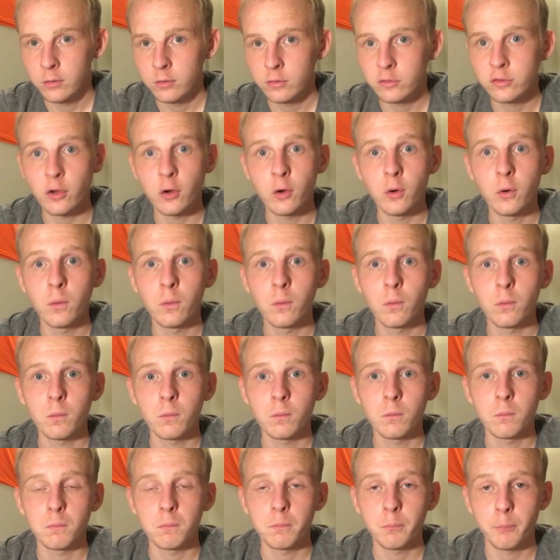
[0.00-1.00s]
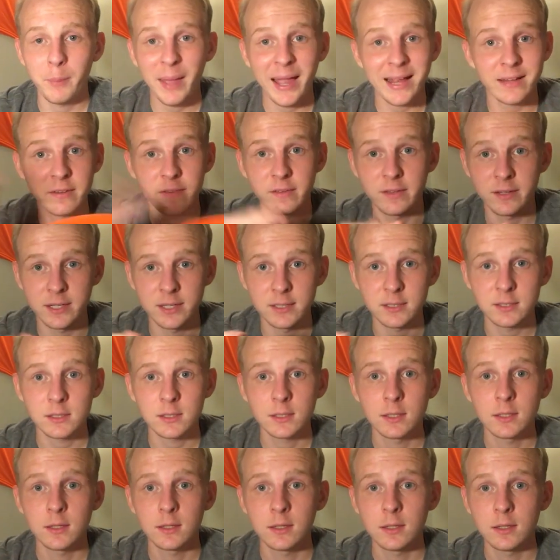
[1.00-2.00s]
So, back to the
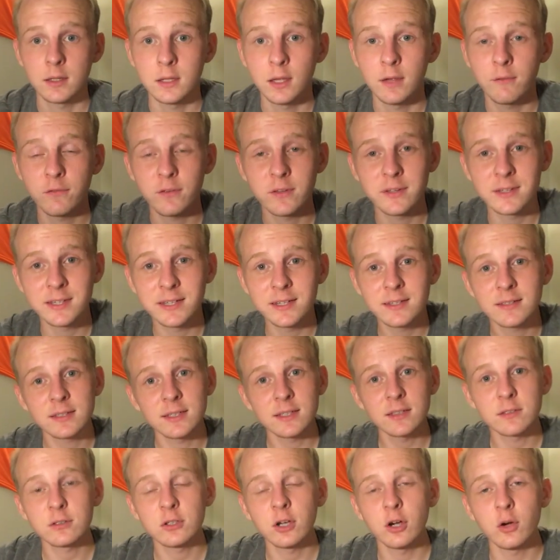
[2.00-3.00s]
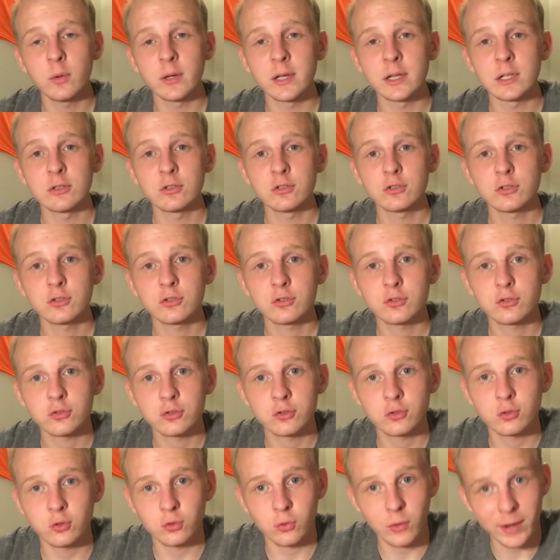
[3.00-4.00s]
disc. If the disc is going
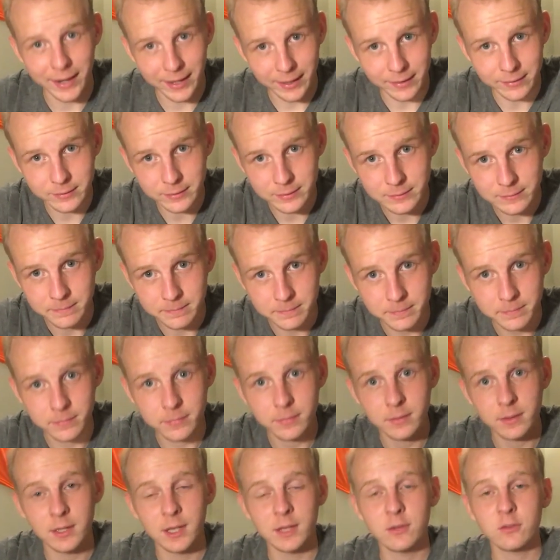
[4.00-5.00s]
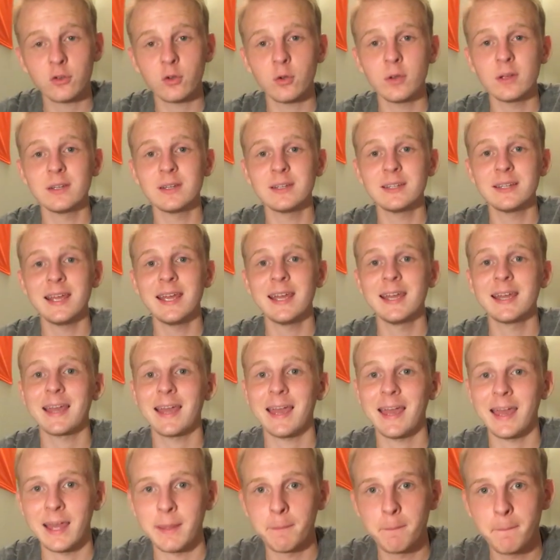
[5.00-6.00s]
straight, it's going to
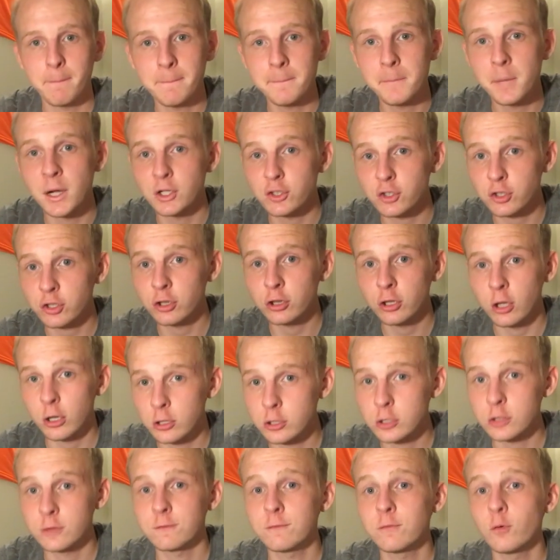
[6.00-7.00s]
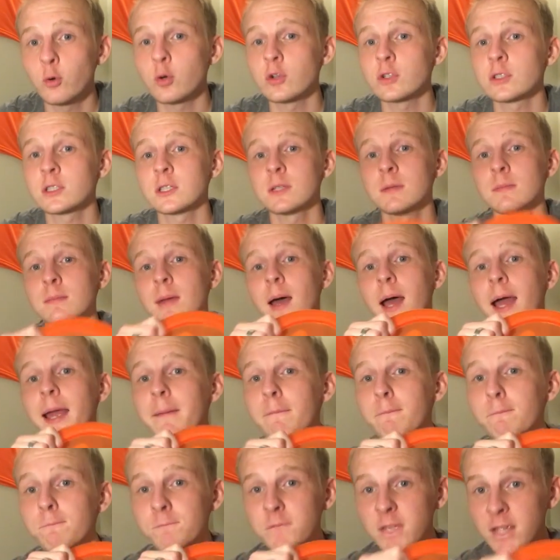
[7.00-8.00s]
take a much larger force than
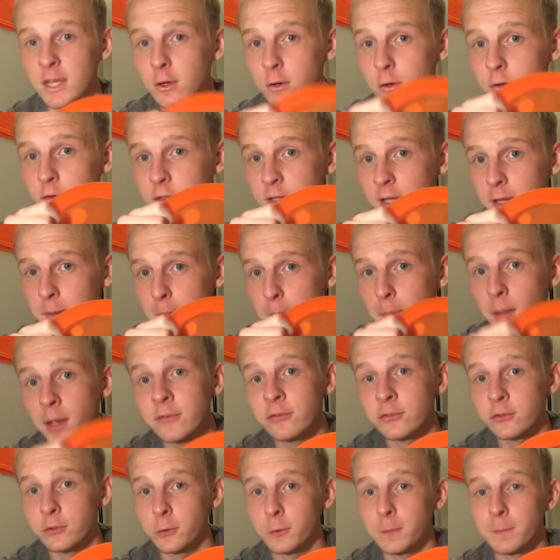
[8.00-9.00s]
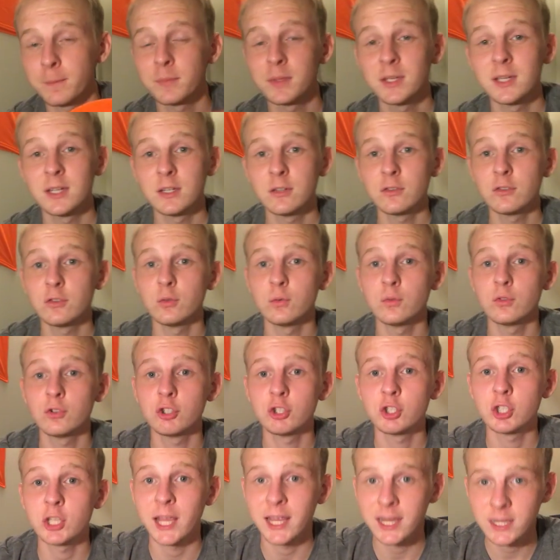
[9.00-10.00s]
my fingers can muster to
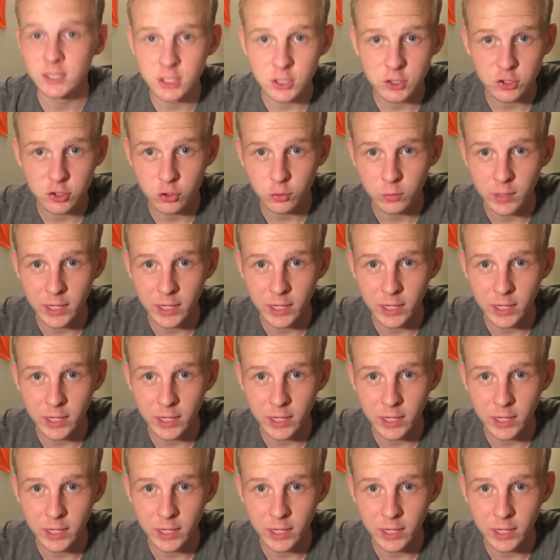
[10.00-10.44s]
change its